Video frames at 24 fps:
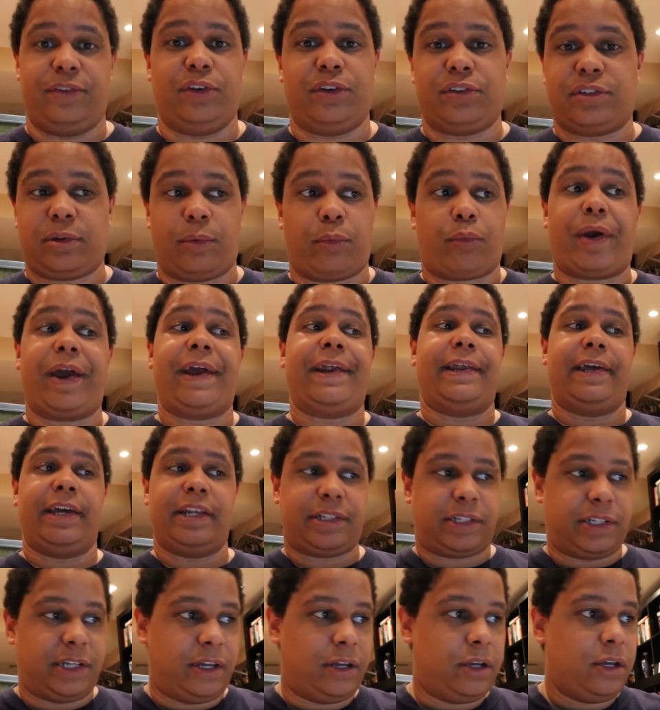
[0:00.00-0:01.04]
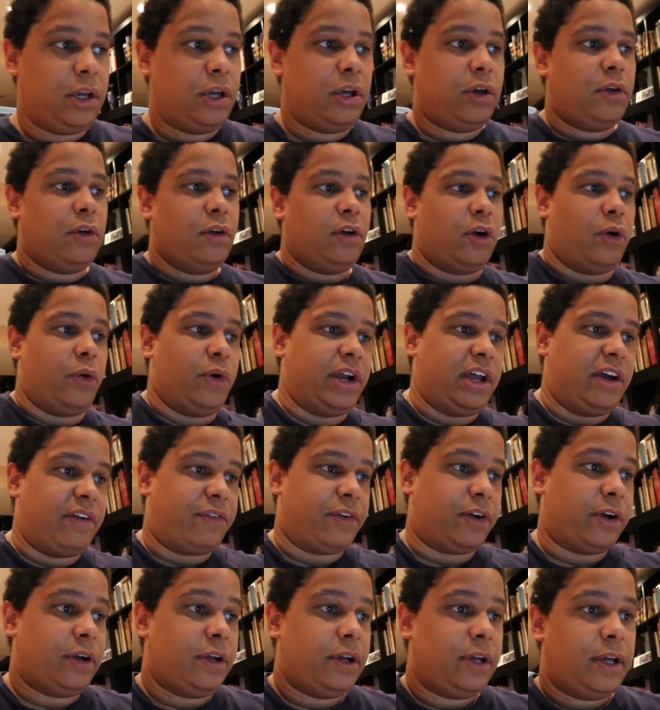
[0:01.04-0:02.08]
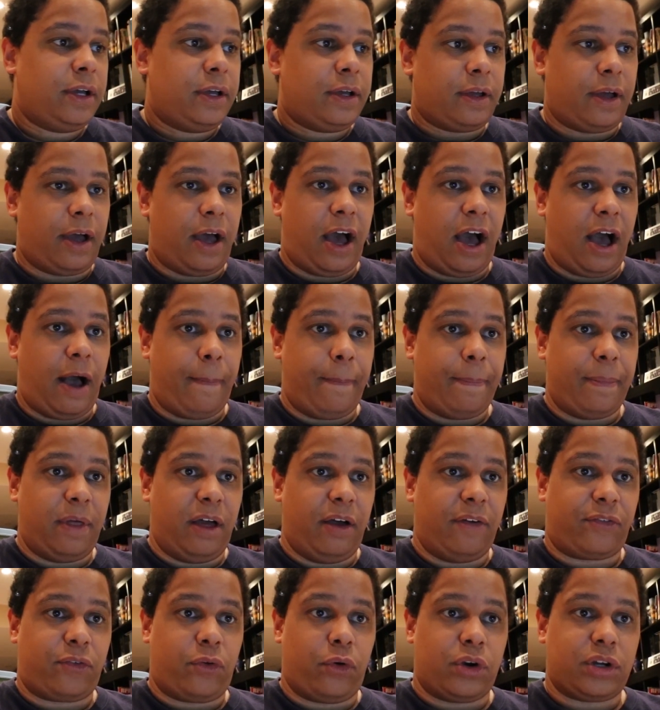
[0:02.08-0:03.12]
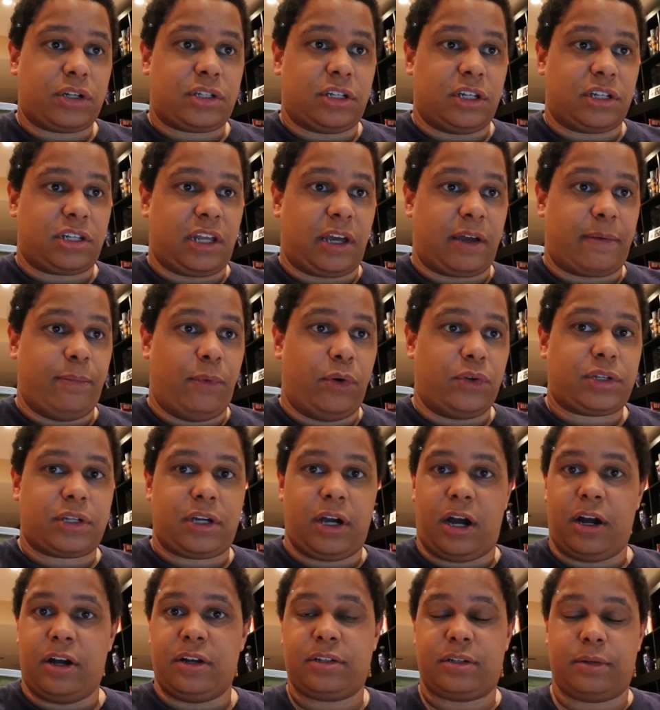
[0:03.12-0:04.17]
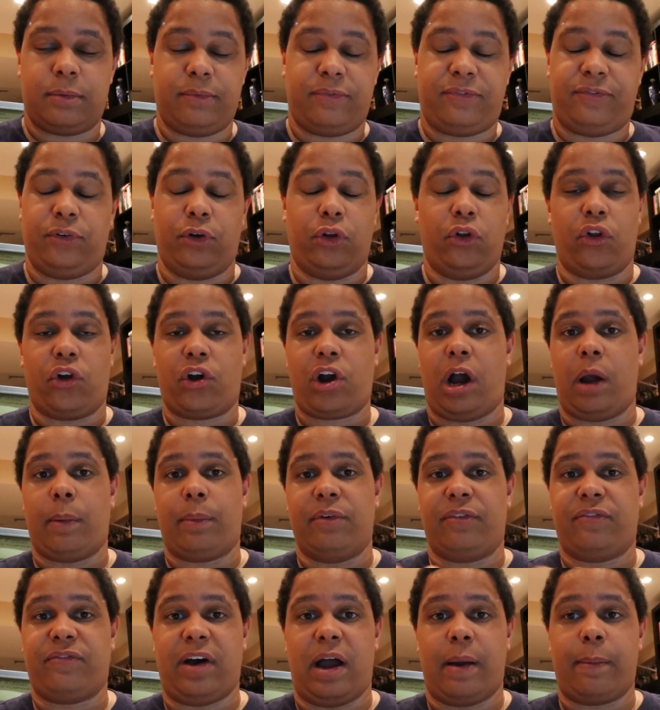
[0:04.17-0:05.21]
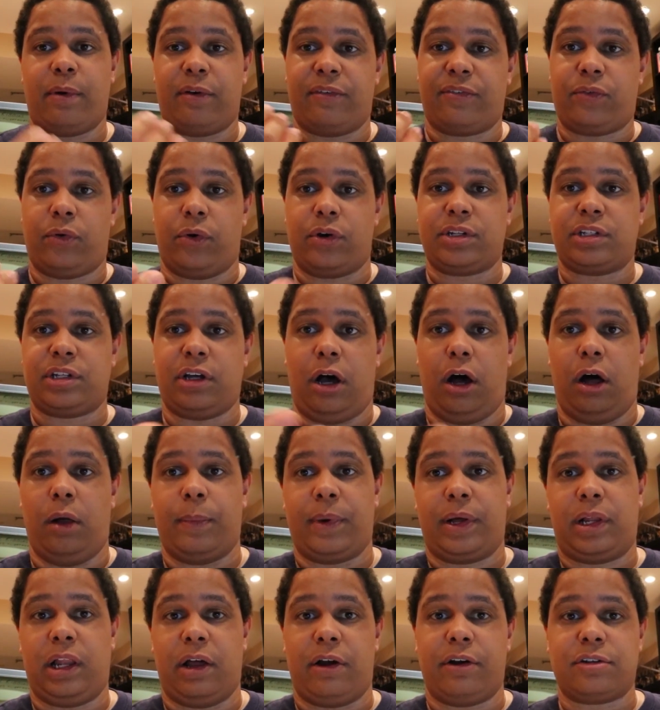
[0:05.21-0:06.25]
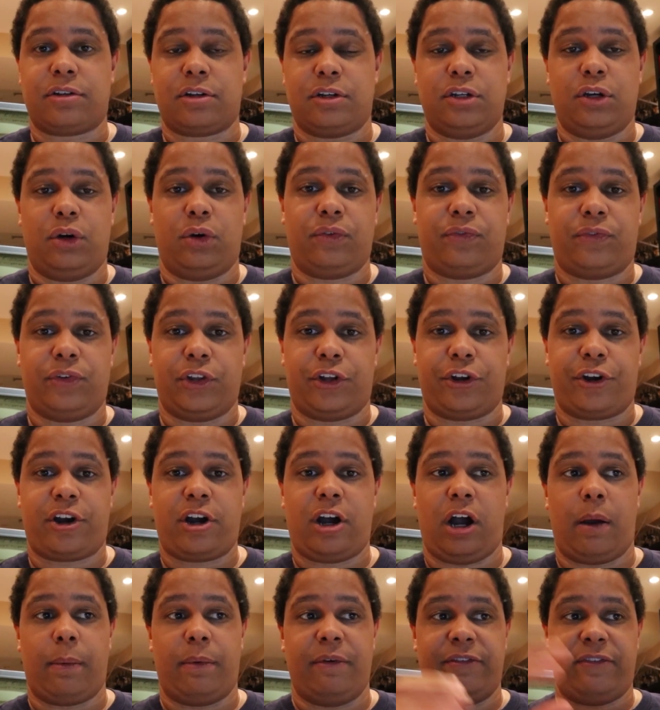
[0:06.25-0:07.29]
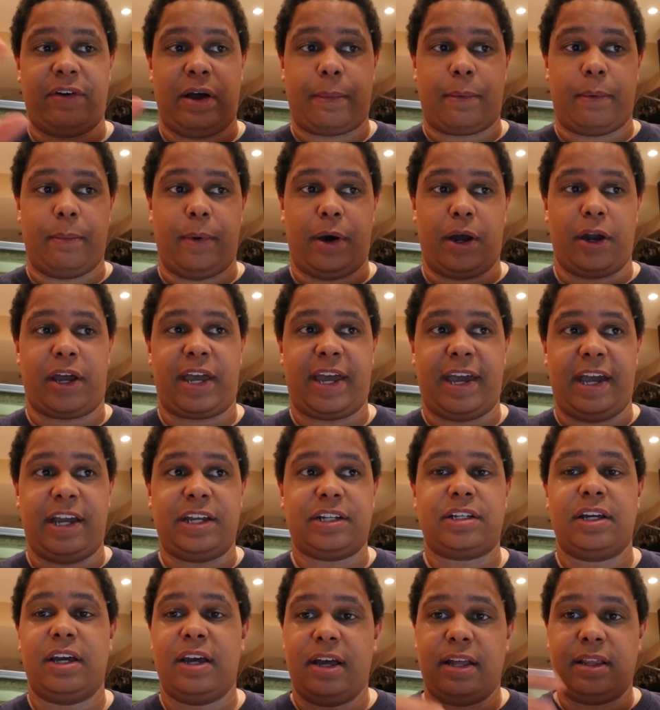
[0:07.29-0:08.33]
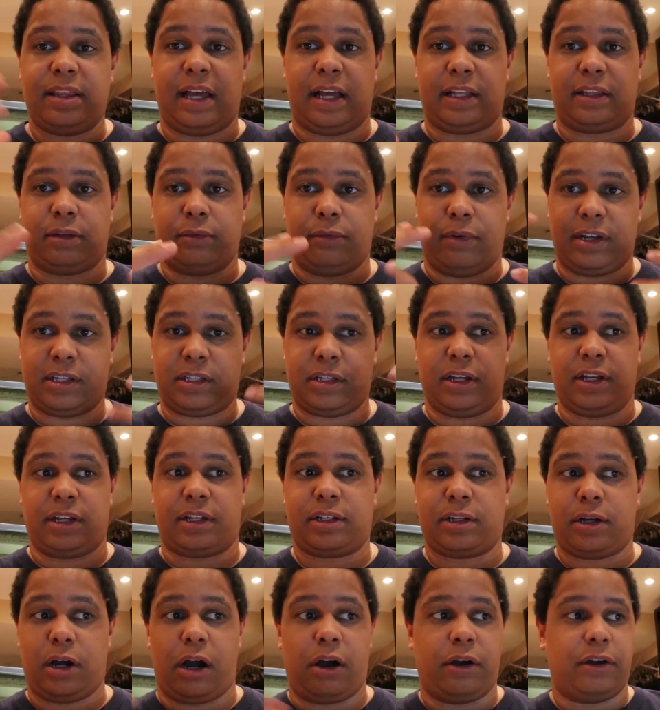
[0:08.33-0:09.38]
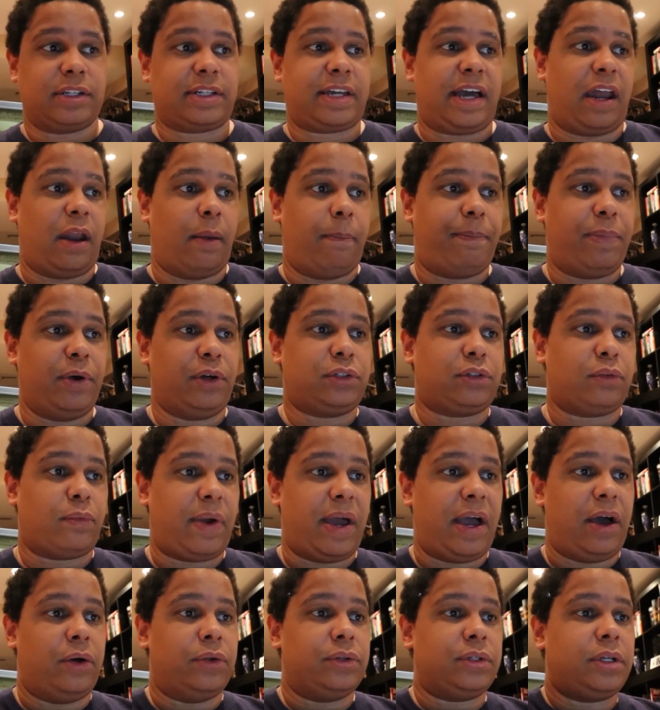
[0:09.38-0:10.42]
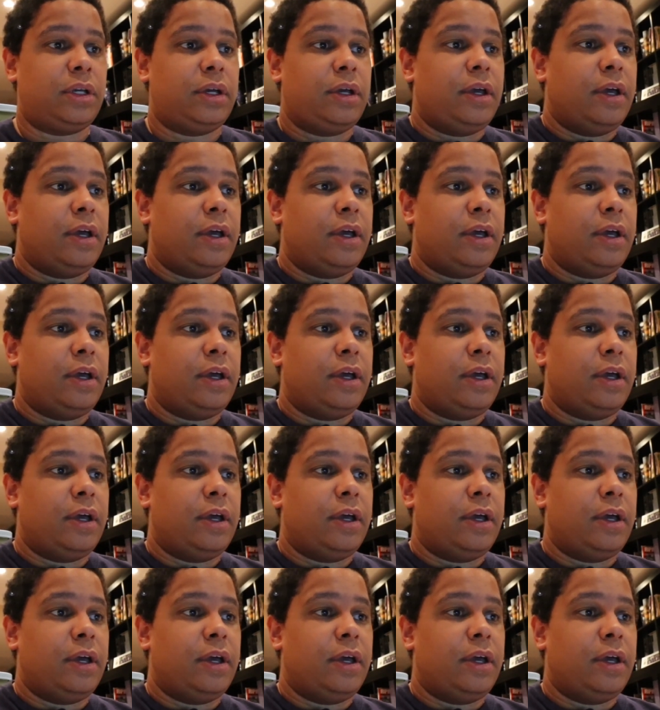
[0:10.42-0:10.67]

some rain hits it or whatever. Of course, just like most cars, full carbon fiber. Of course, all McLarens are known for their carbon fiber monocage that the rest of the car is kind of built around.